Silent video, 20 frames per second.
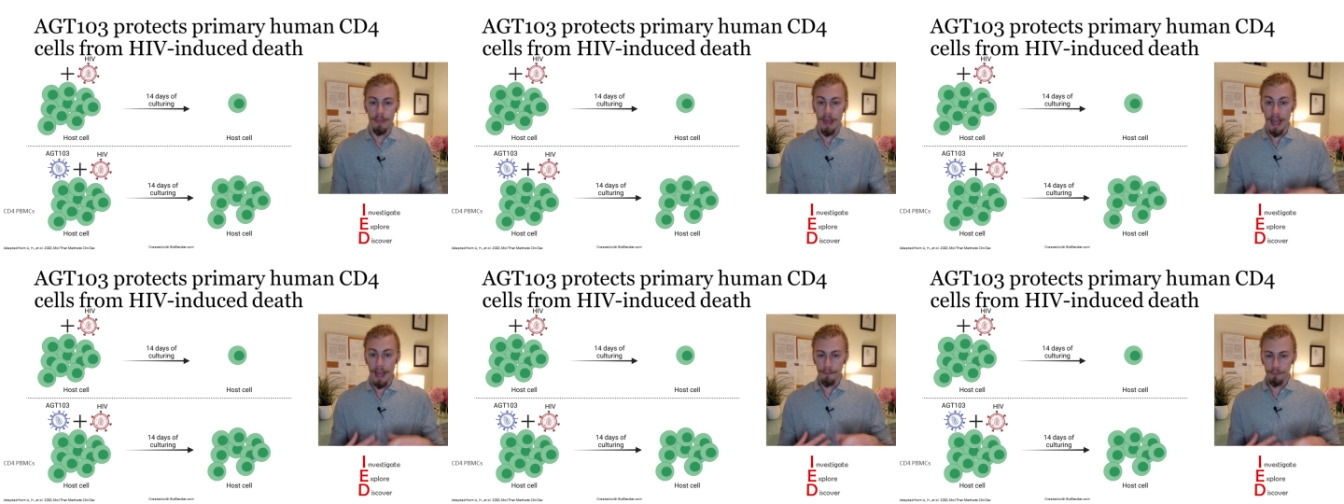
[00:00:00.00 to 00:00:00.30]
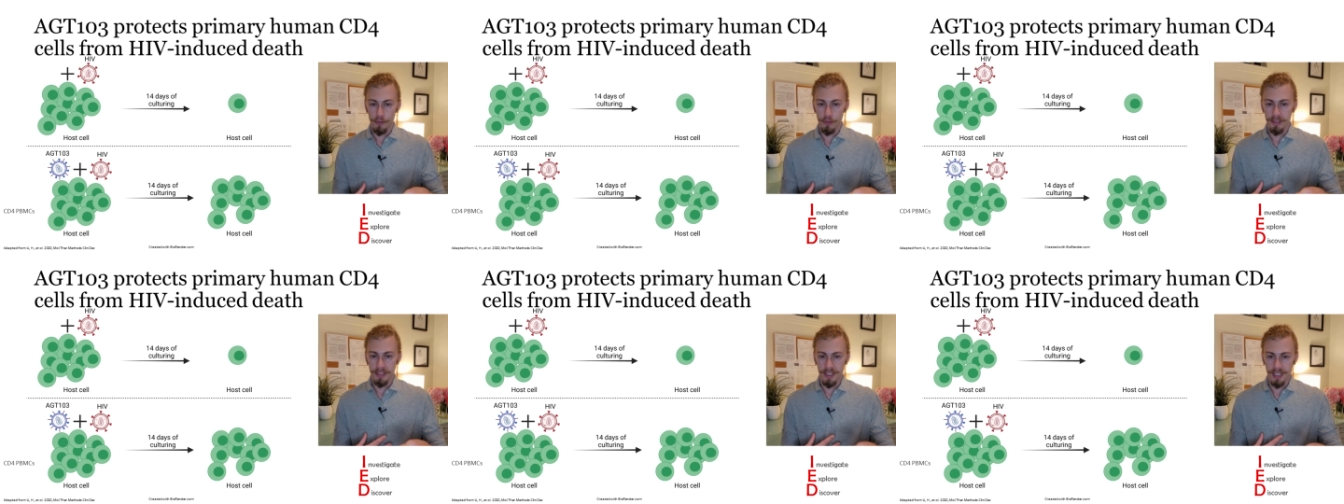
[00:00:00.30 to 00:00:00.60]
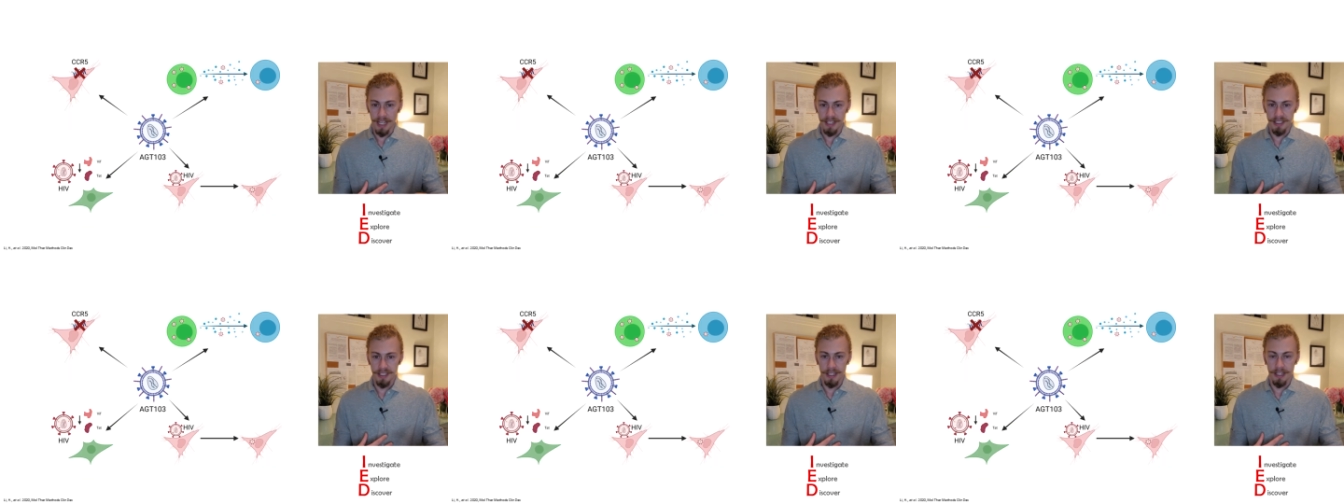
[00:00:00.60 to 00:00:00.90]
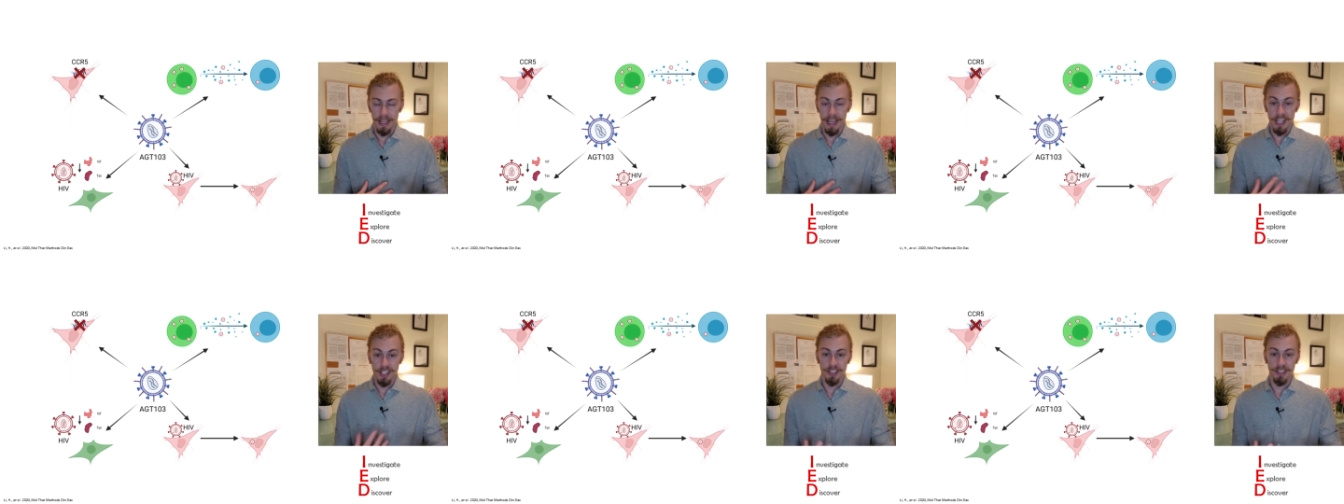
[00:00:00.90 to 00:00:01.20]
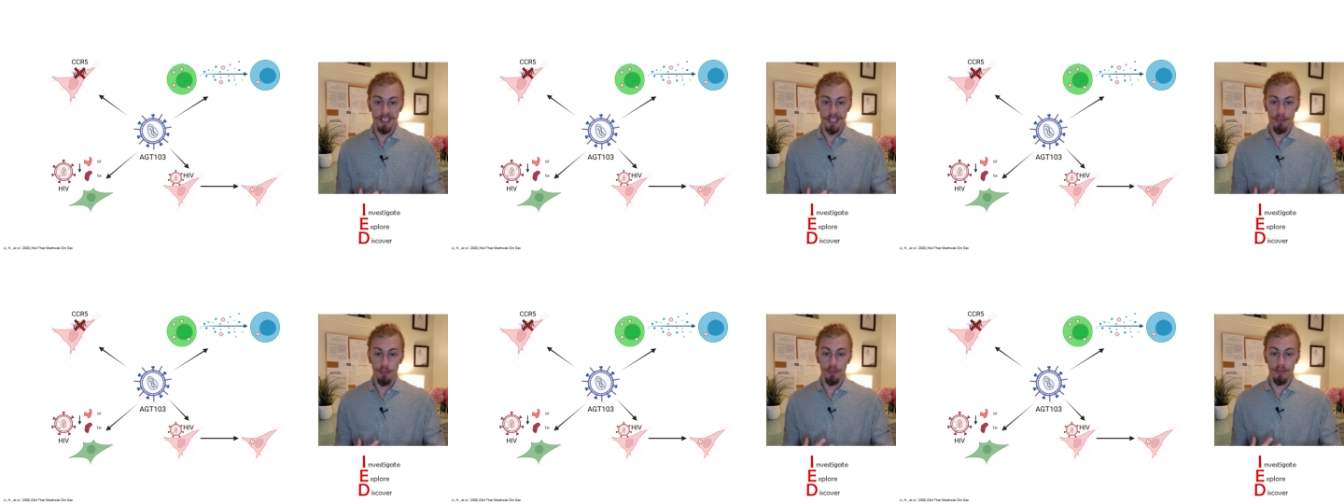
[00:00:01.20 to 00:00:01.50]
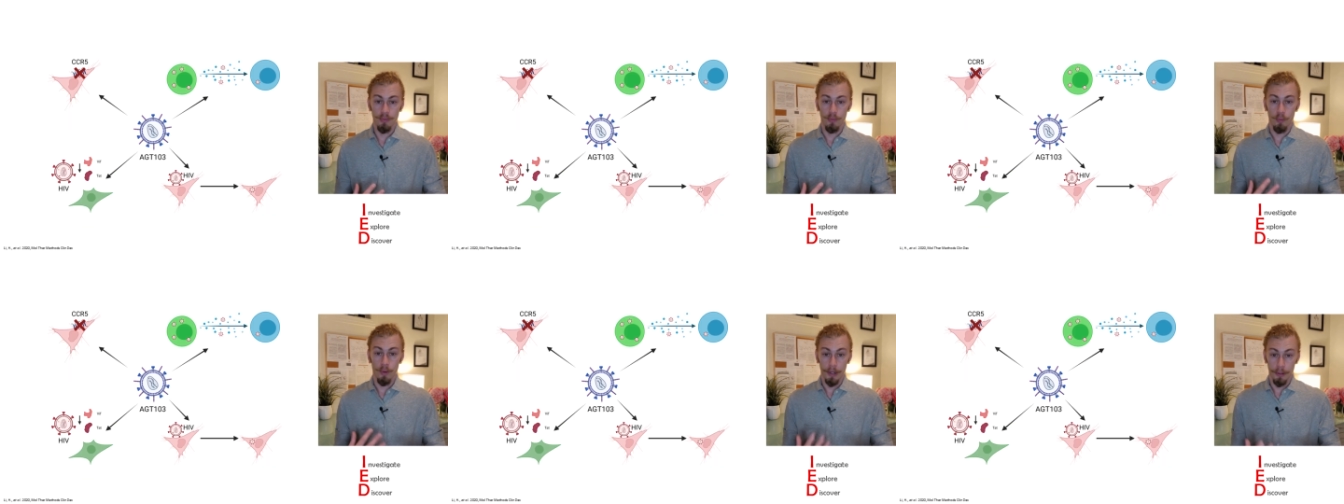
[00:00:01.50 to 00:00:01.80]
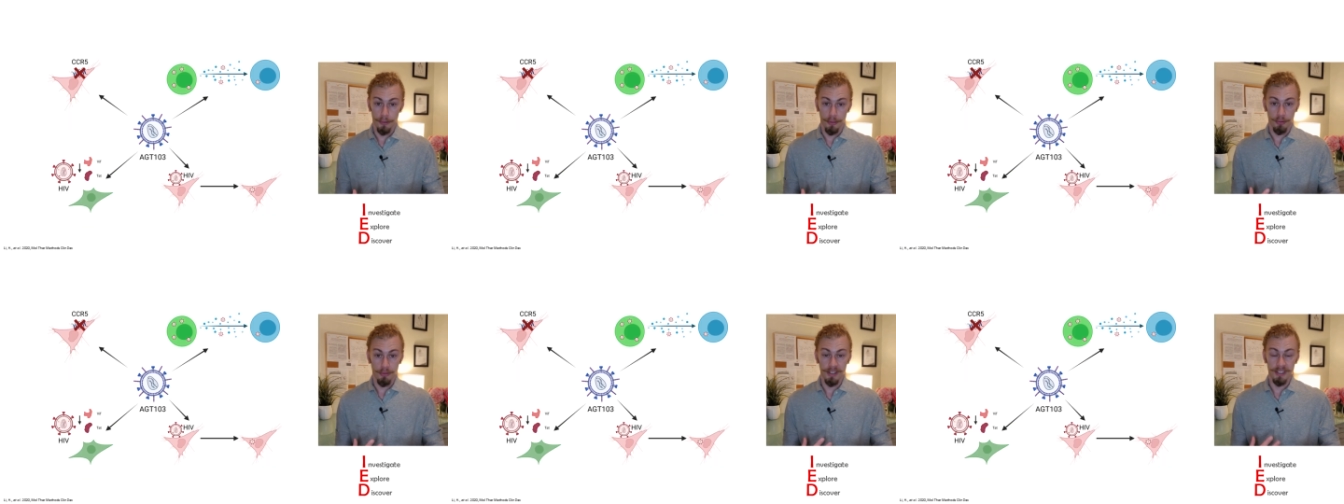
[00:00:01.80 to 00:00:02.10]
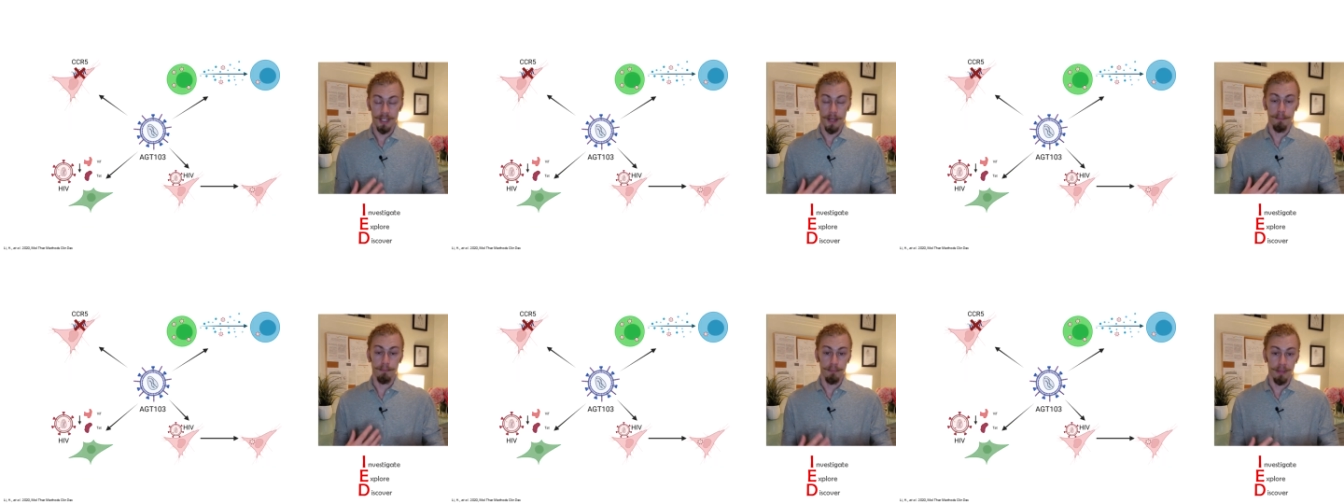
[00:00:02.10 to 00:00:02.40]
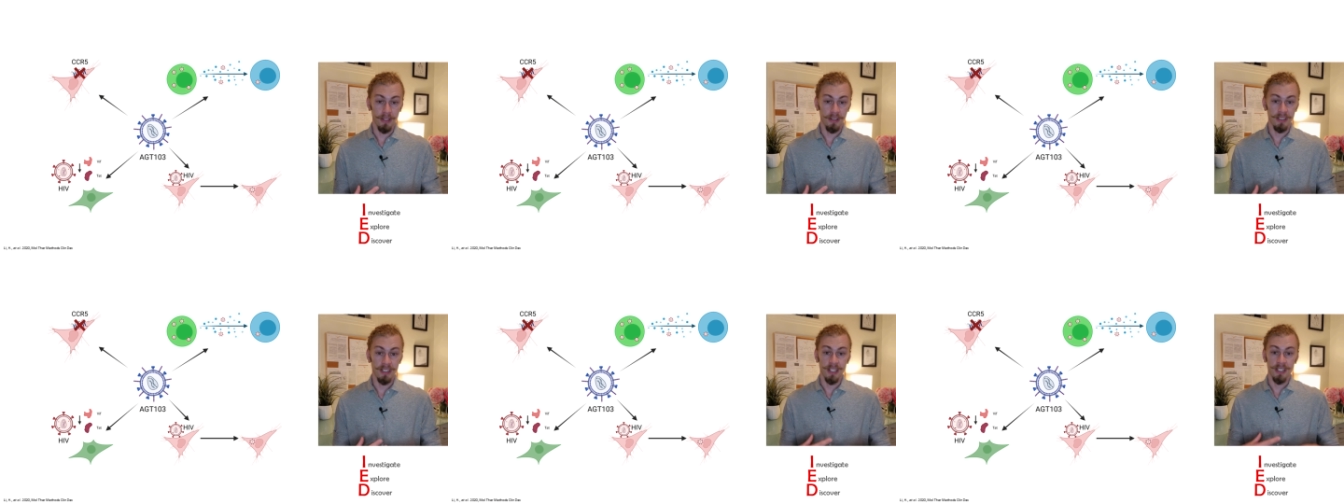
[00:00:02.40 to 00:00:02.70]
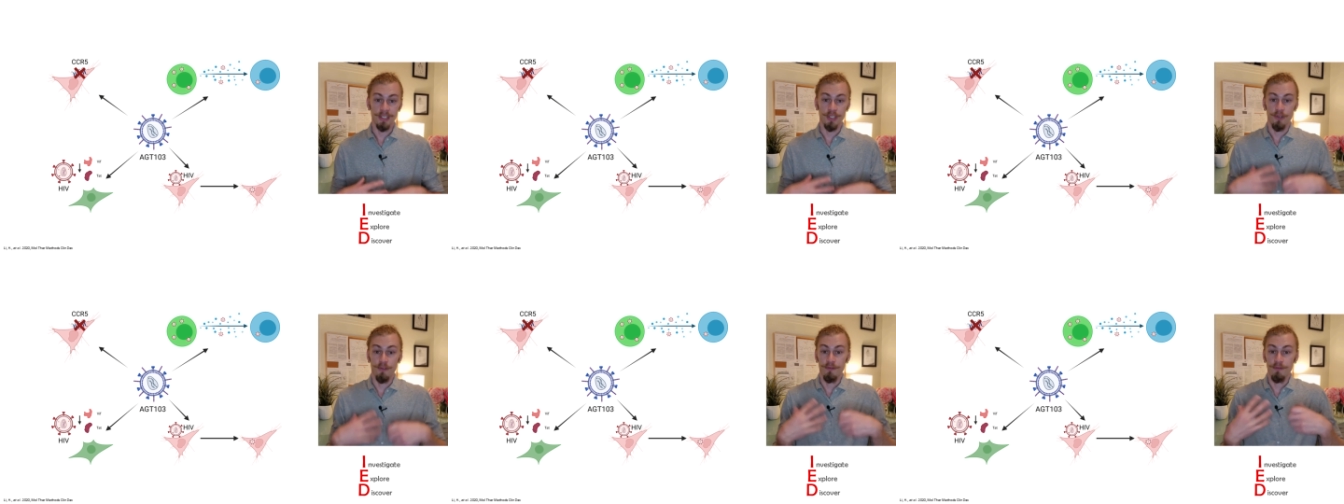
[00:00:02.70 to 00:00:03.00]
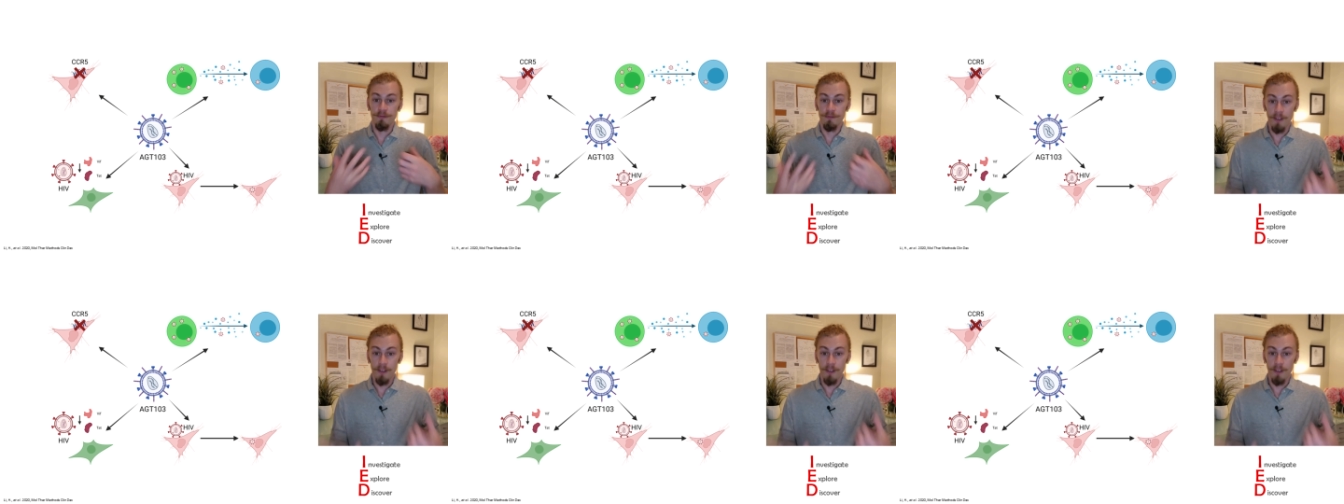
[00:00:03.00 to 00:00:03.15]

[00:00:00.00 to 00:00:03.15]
After assessing AGT-103's ability to